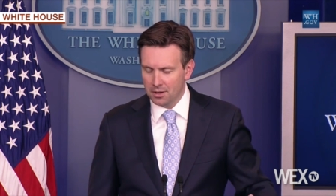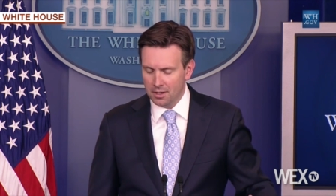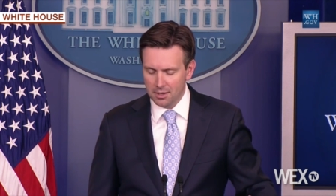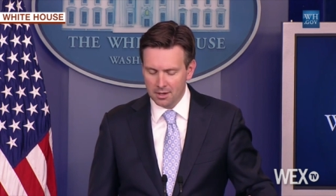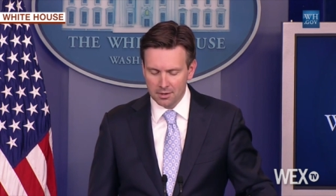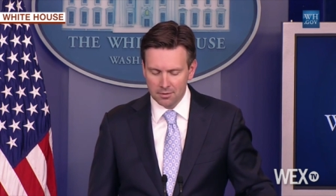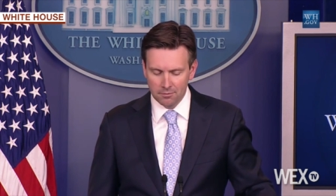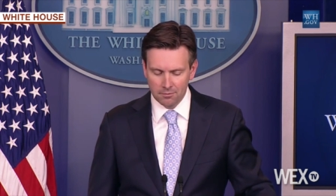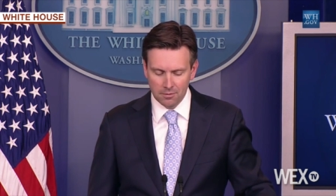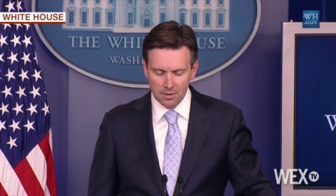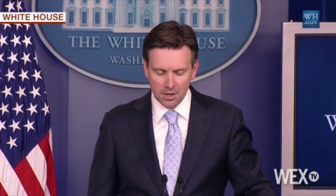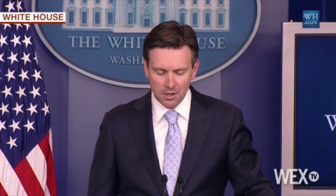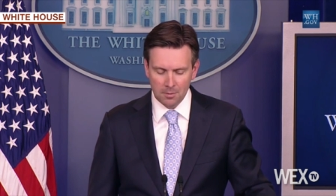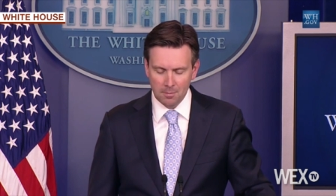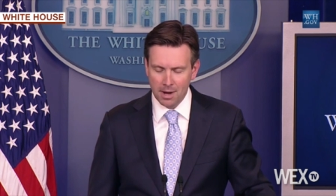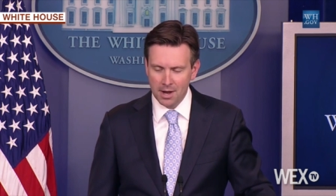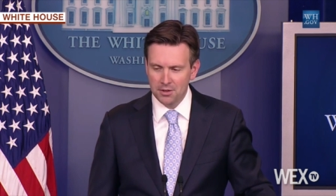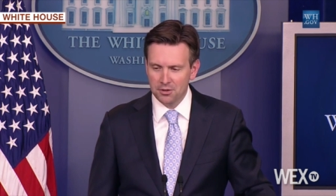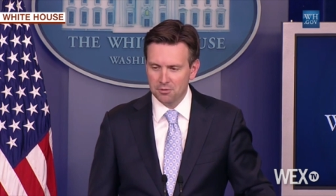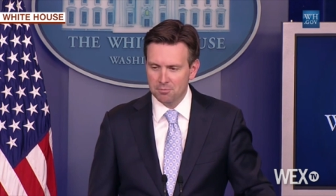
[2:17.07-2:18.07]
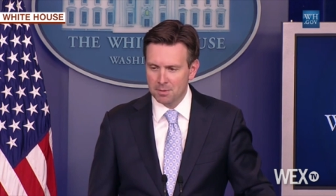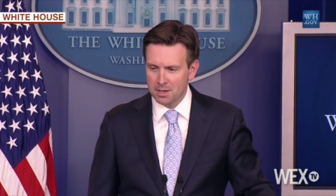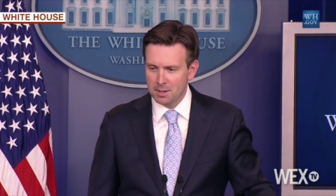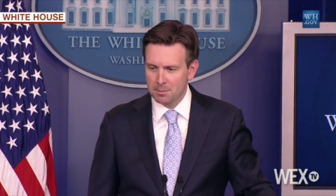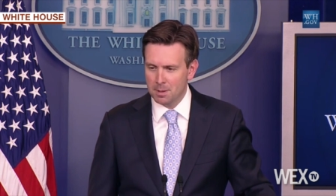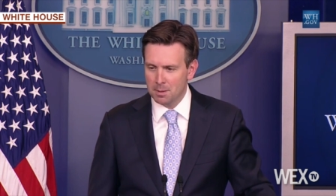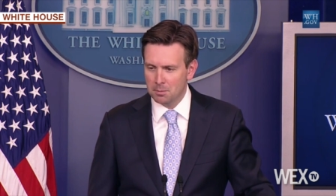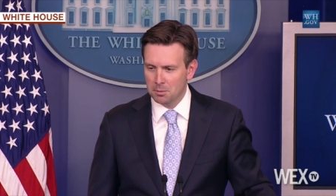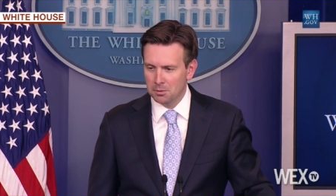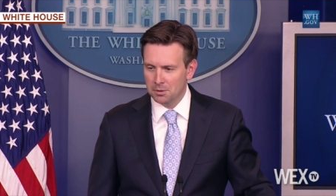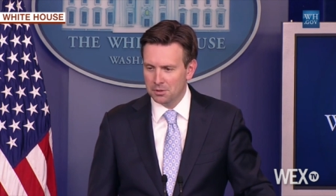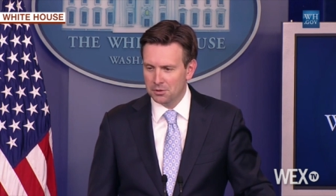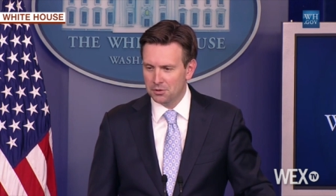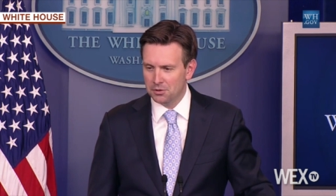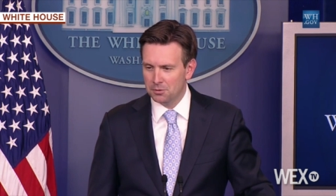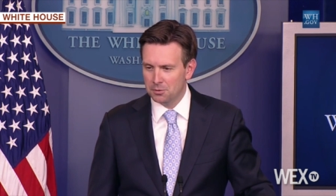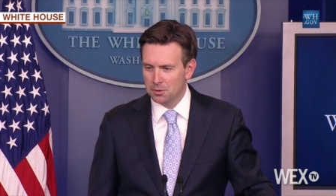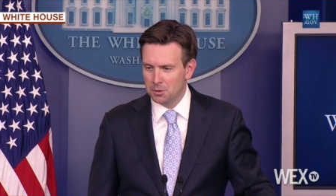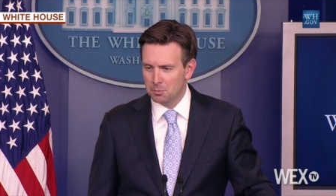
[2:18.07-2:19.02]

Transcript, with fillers: Uh, in the minds of many people, it's